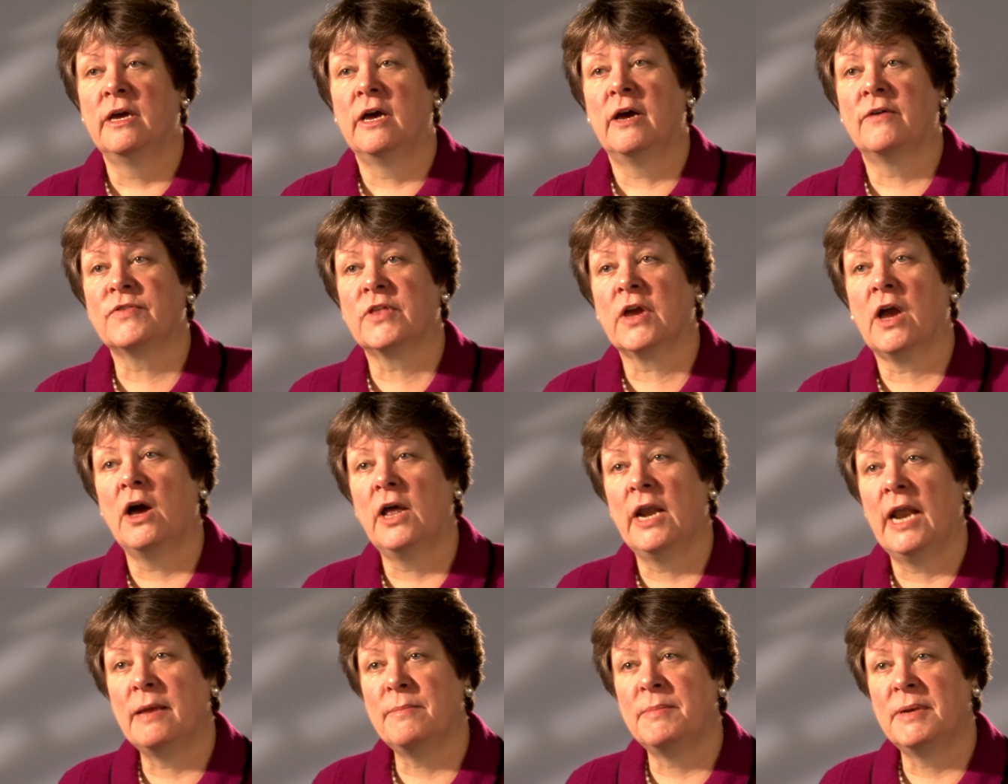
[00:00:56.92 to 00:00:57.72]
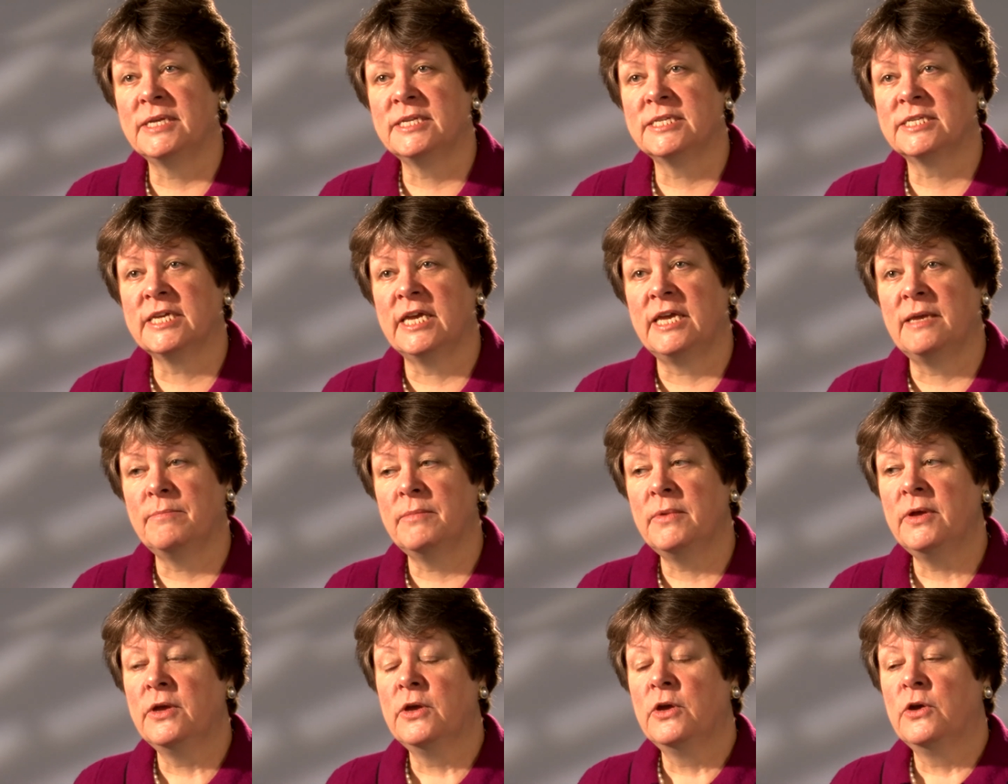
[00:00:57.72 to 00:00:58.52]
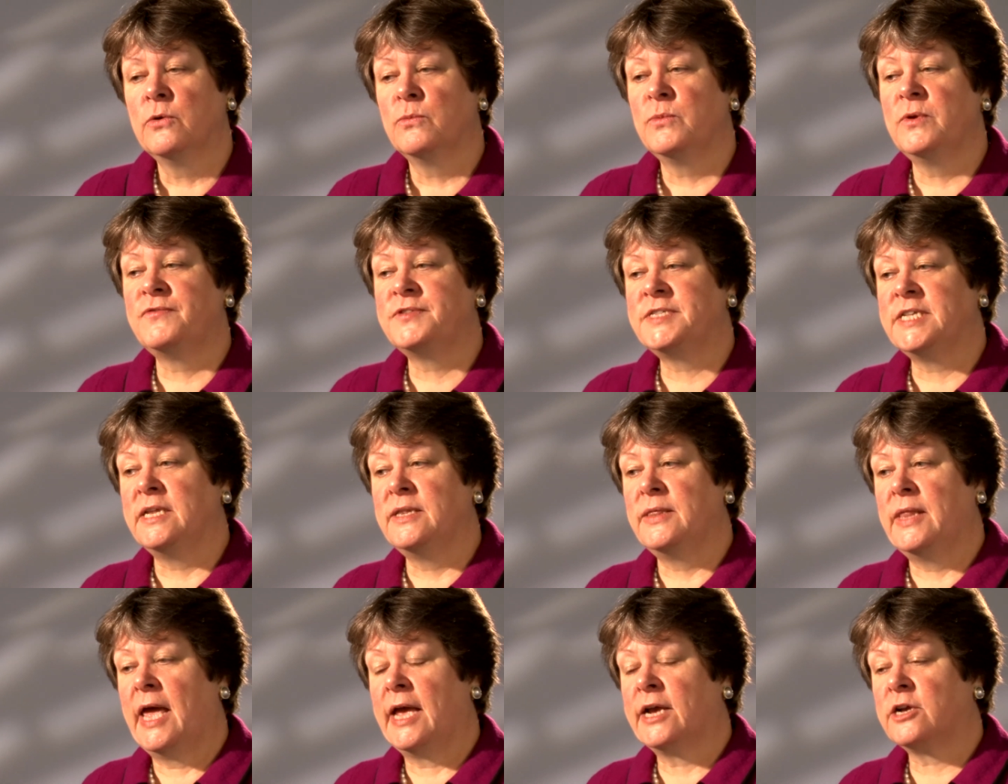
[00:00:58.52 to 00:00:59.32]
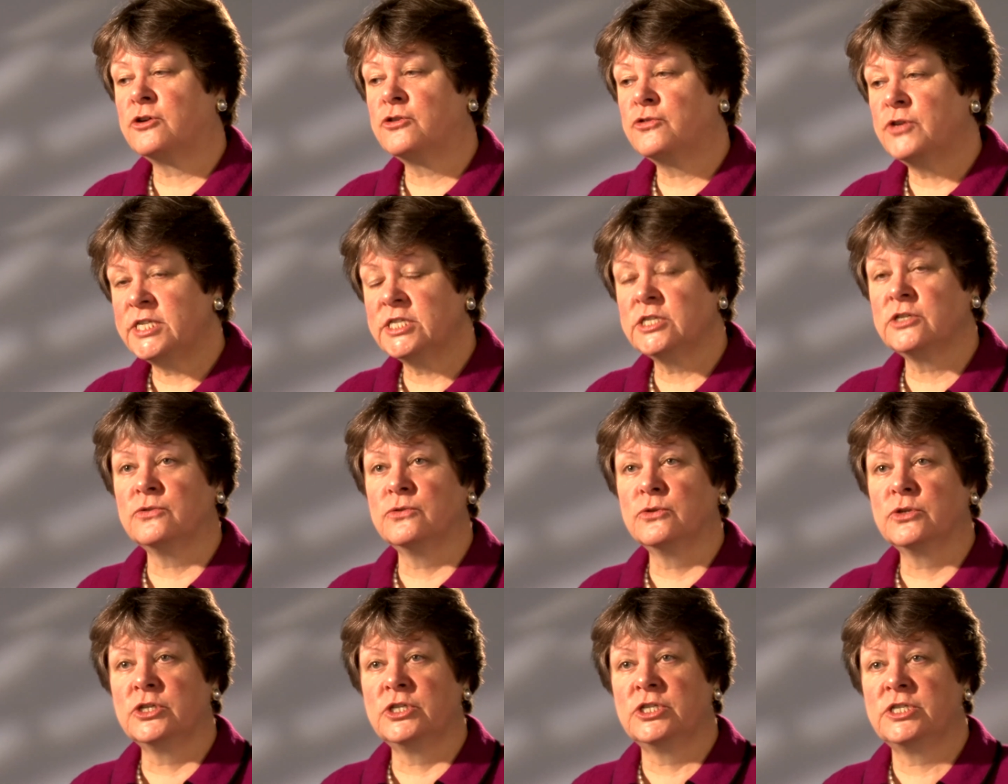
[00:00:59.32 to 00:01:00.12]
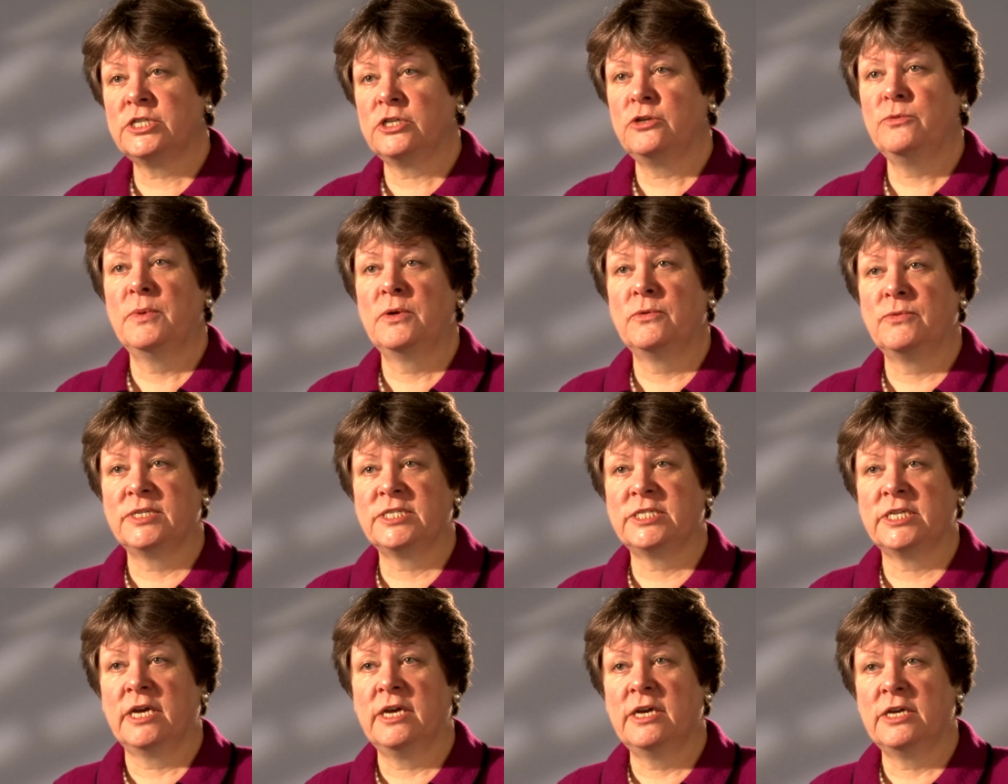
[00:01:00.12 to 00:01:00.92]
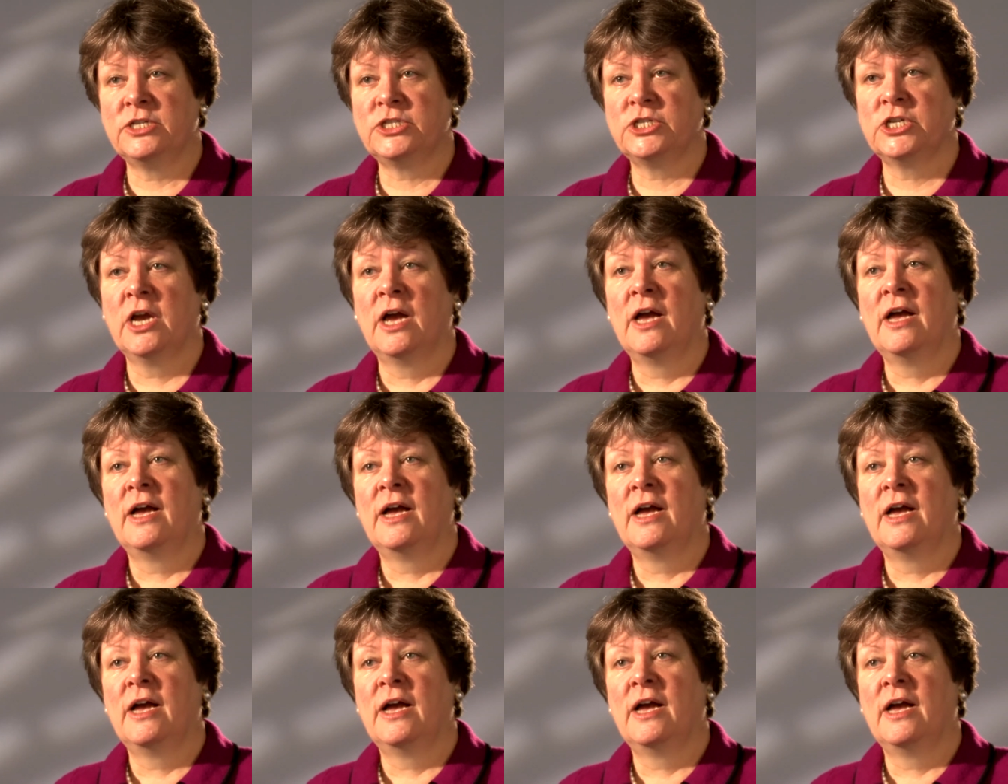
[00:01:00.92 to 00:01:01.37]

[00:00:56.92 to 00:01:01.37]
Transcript: of the car labelling scheme. We've seen their critical consumer research